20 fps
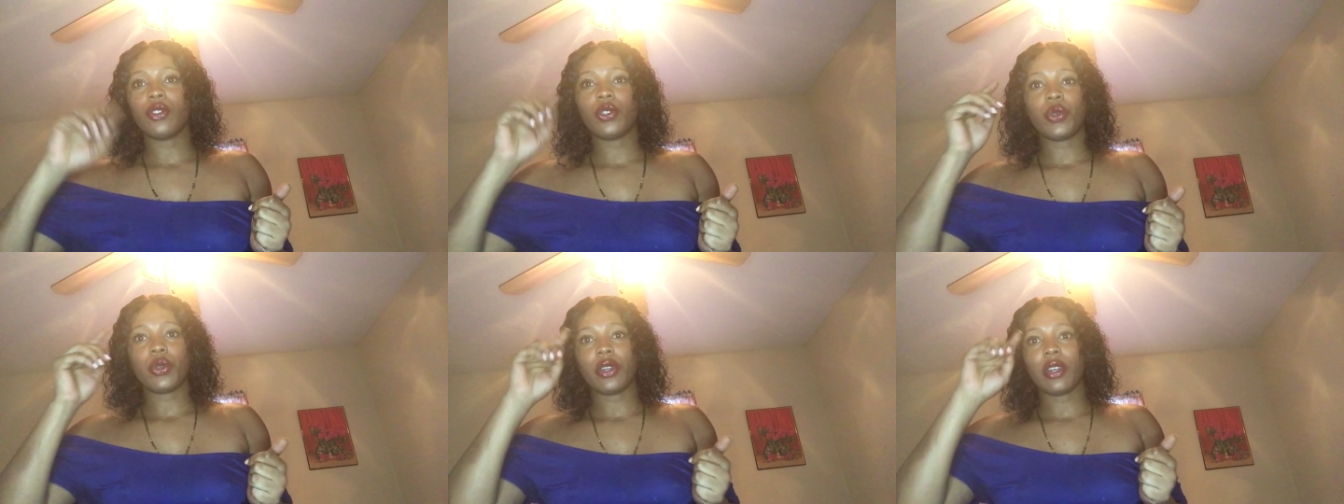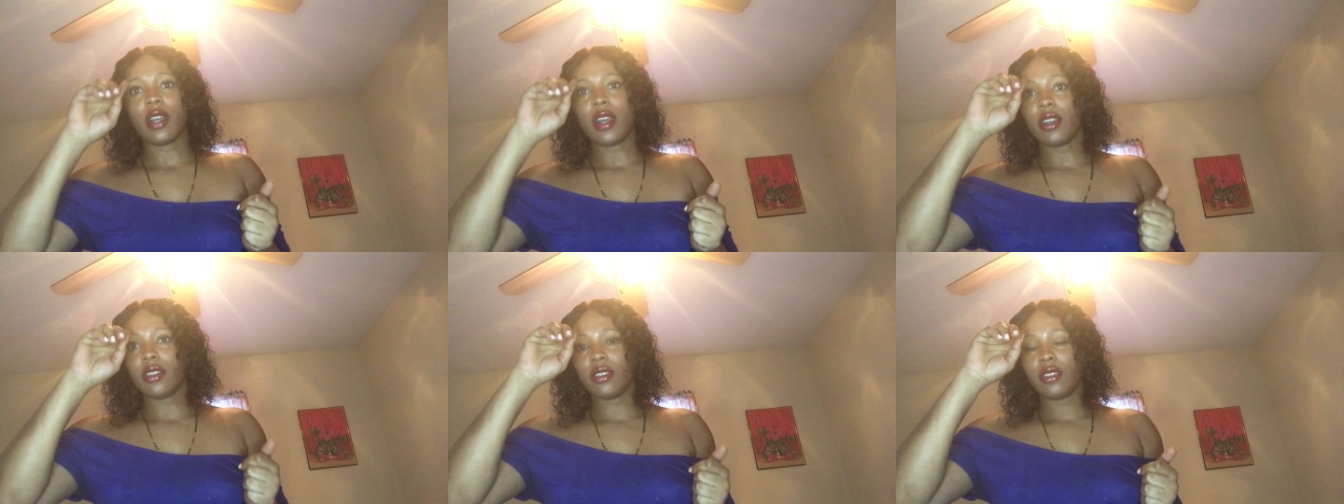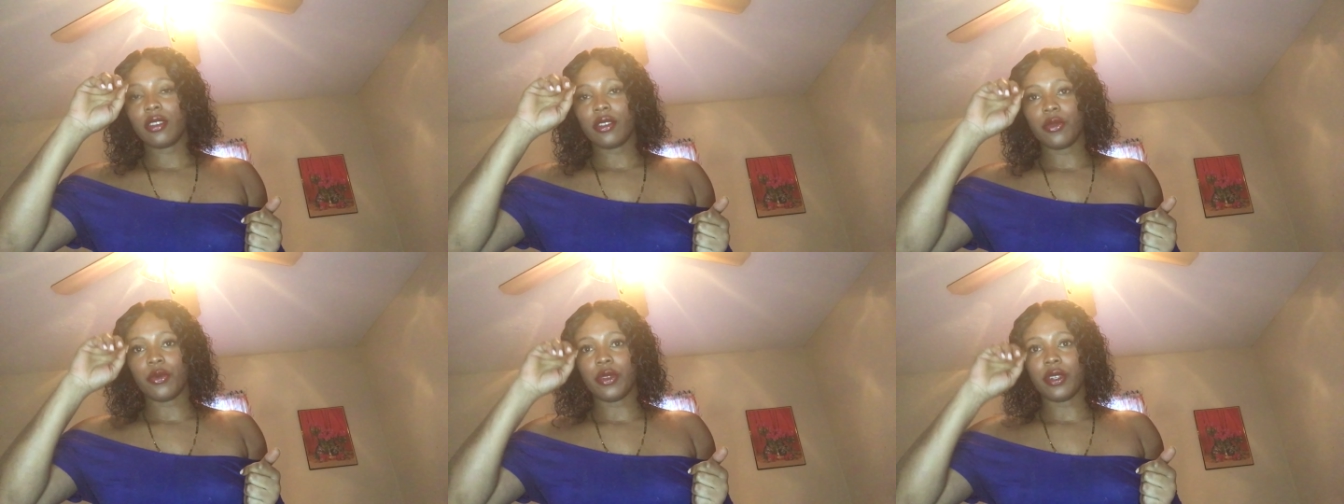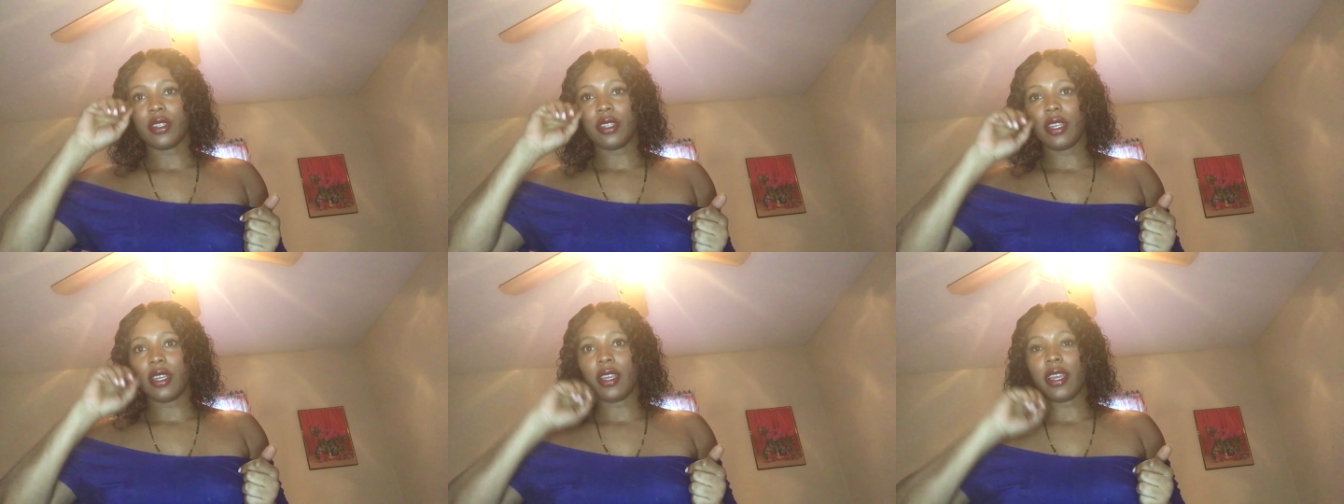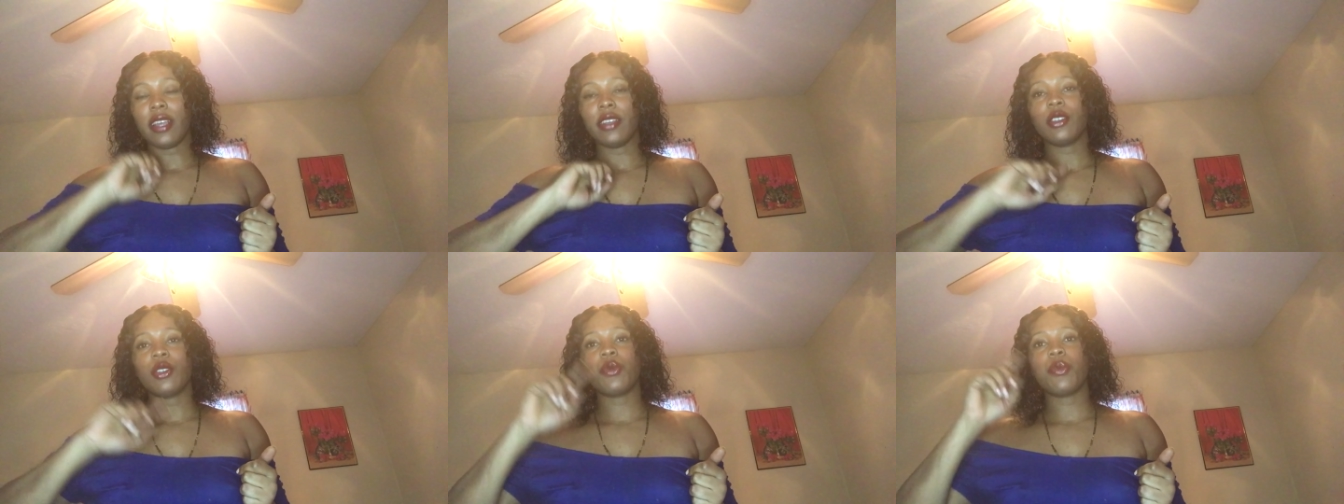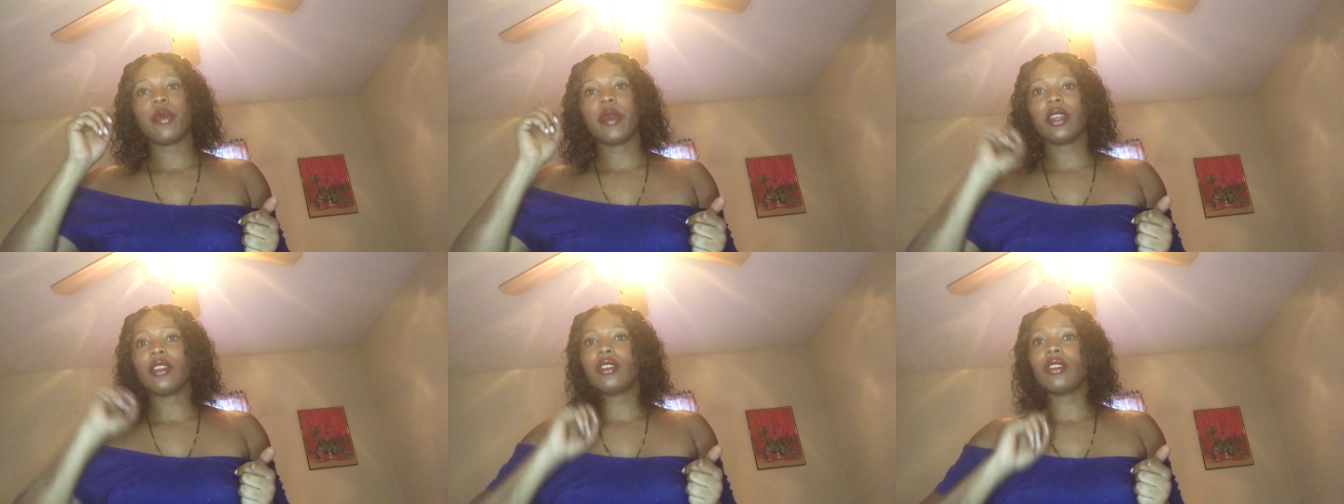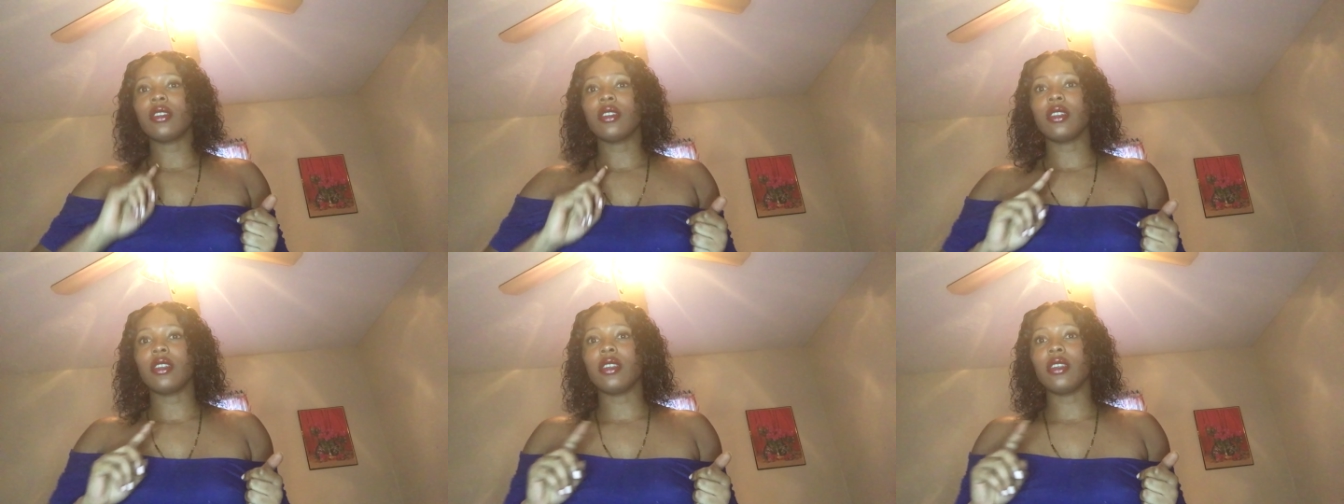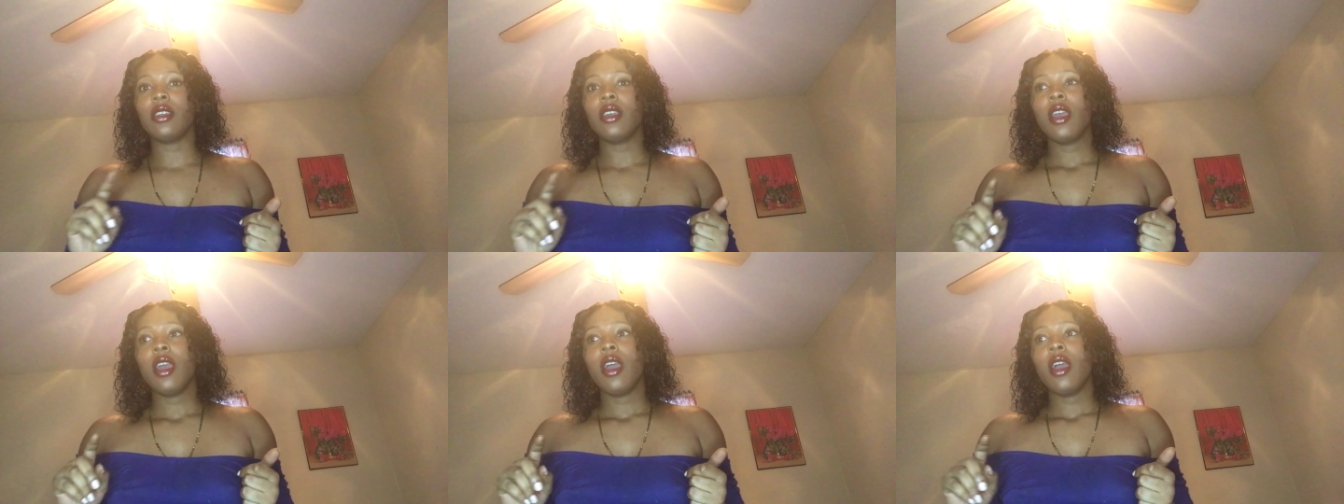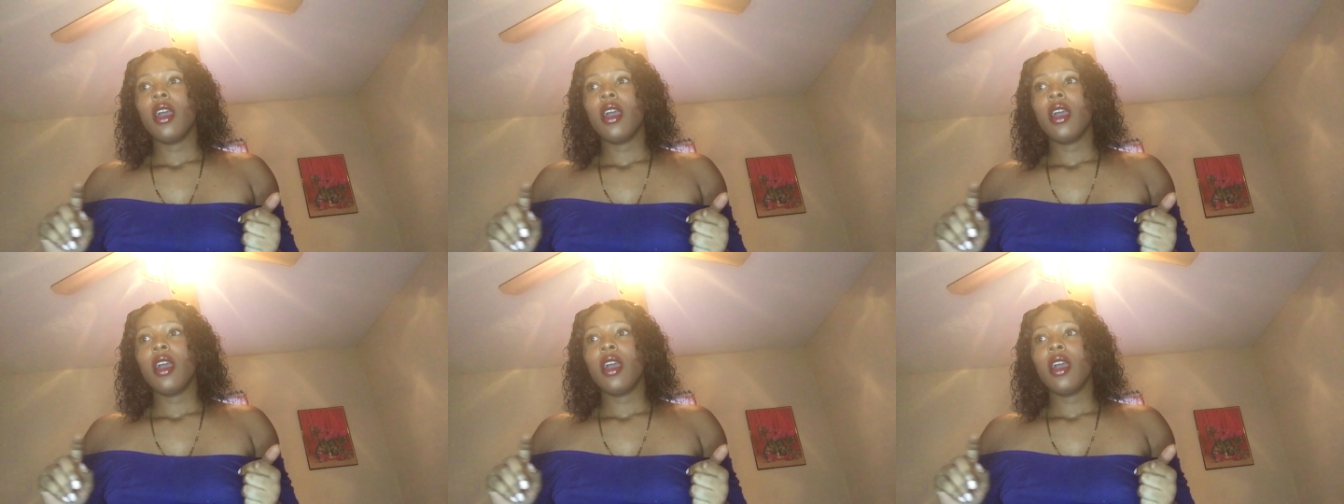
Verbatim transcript: to a concert one day, especially